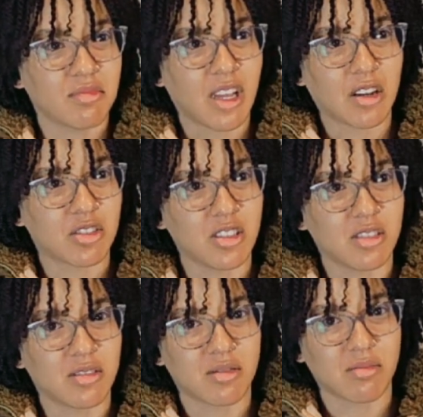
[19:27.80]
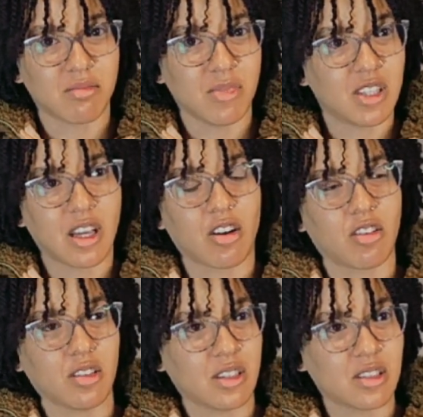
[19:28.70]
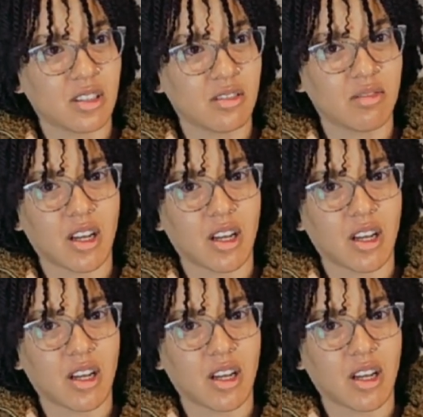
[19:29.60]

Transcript: Now she's missing out on a lesson.